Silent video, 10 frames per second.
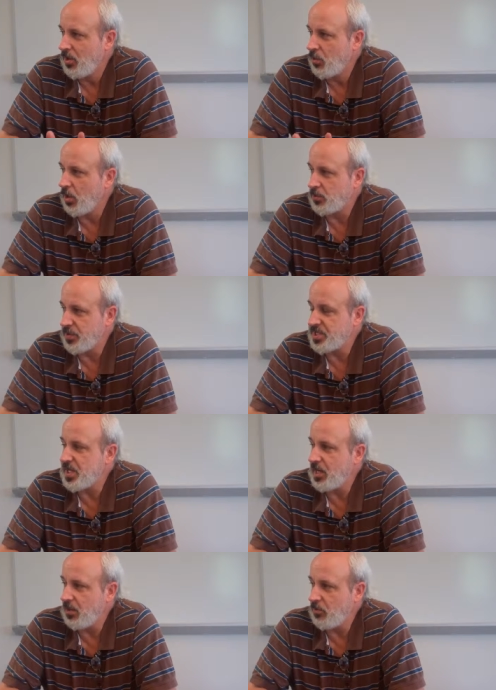worked with the
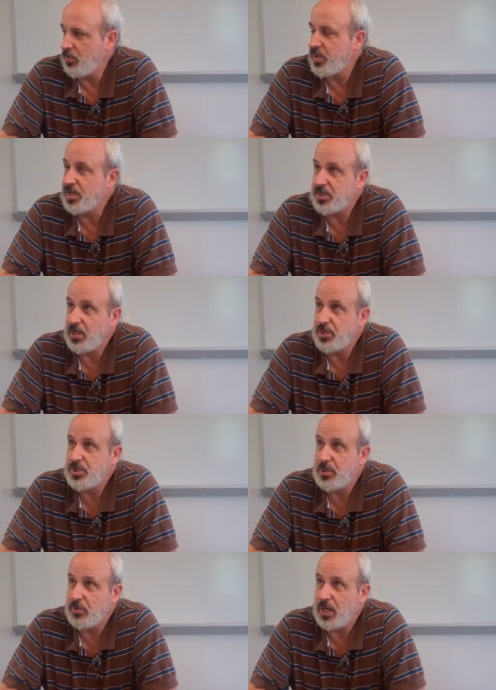town and with
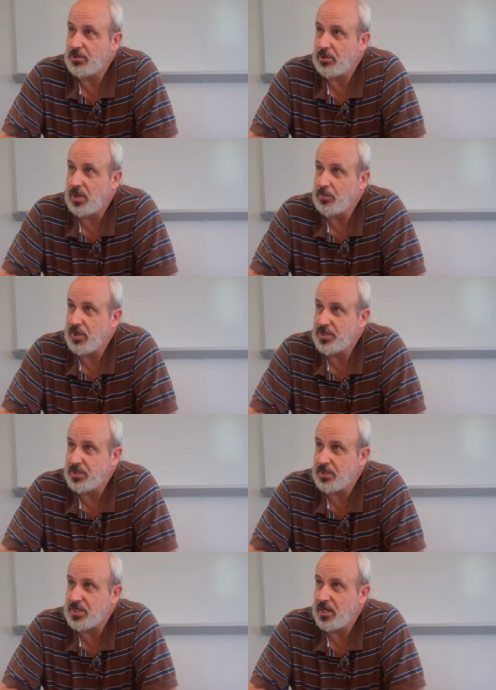PSNH to do electrical upgrades
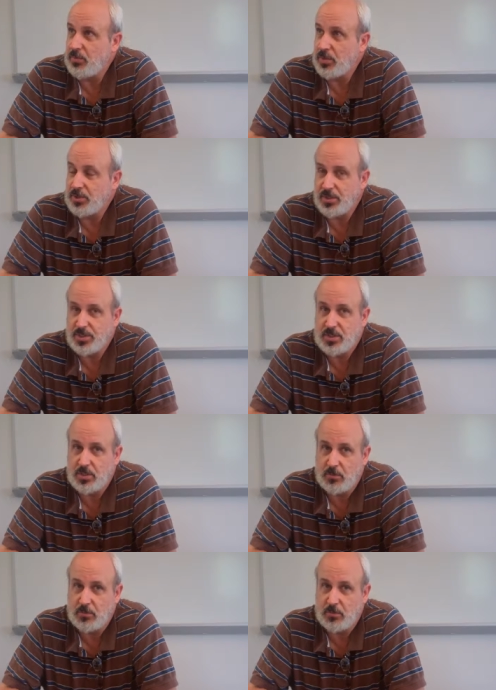at the town buildings,